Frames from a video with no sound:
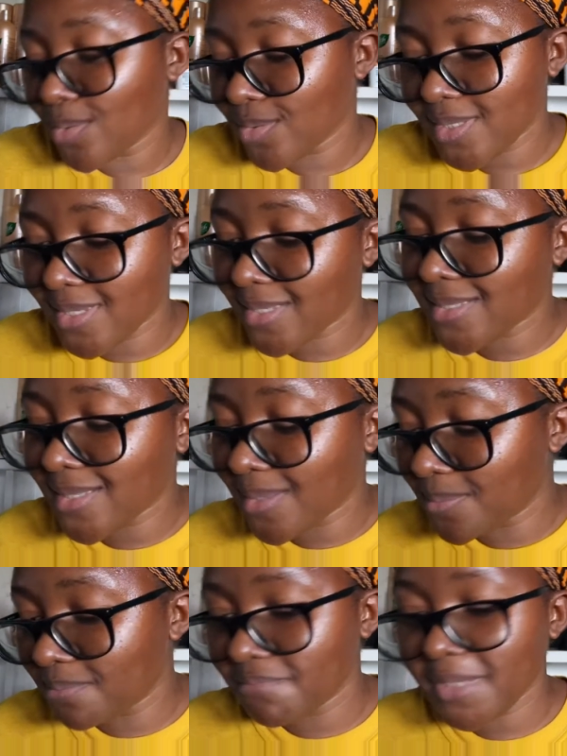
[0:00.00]
always takes
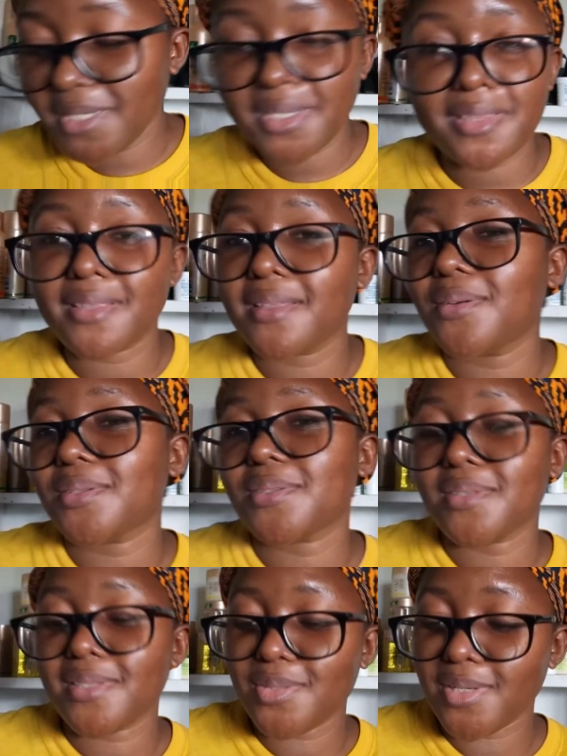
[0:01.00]
them, and I think
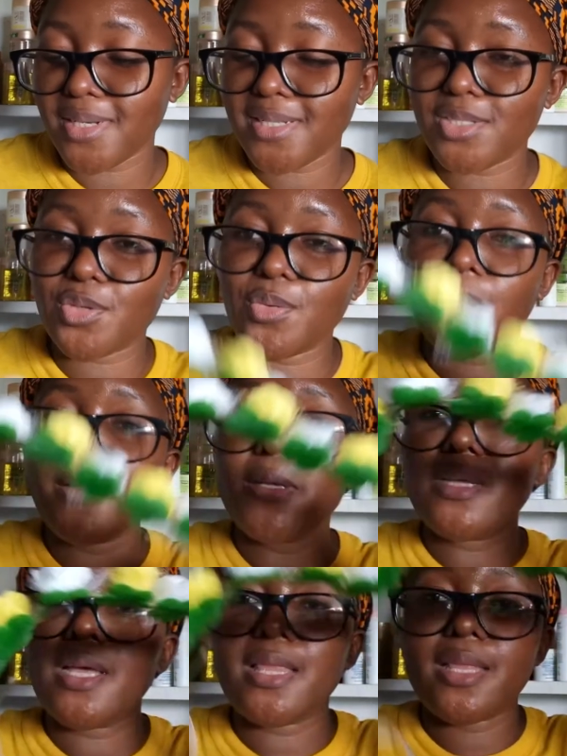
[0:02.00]
also this one attached for,
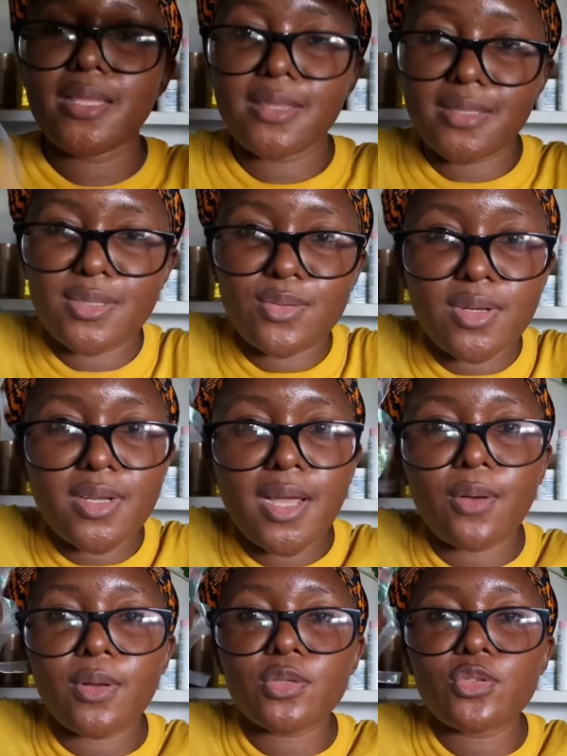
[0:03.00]
and then this one
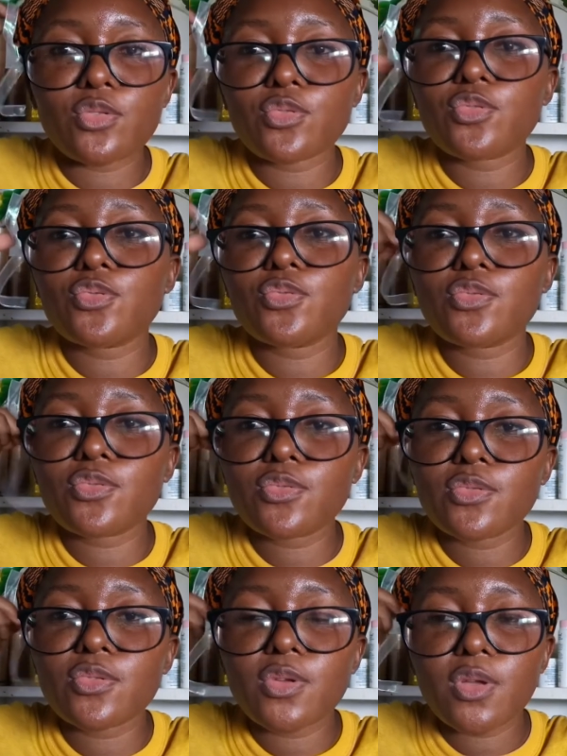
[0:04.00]
I want to do
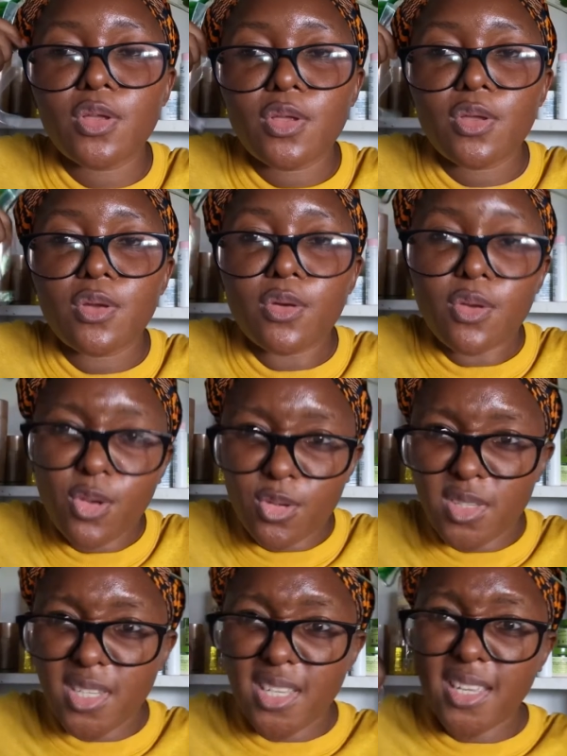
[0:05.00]

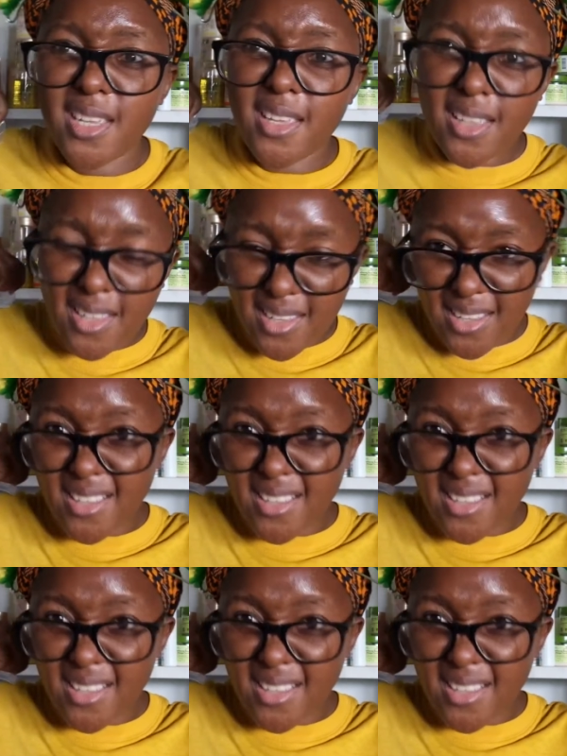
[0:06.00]
on the,